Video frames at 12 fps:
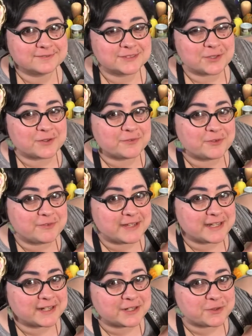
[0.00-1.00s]
So if you're
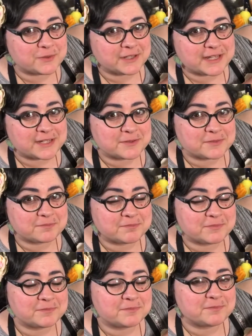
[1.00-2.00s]
vegan and you would like to
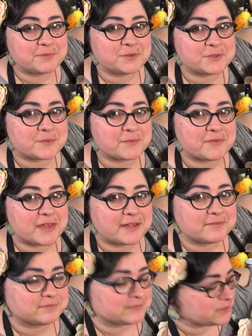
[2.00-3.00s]
use some of that,
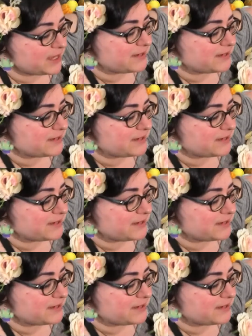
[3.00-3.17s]
you can.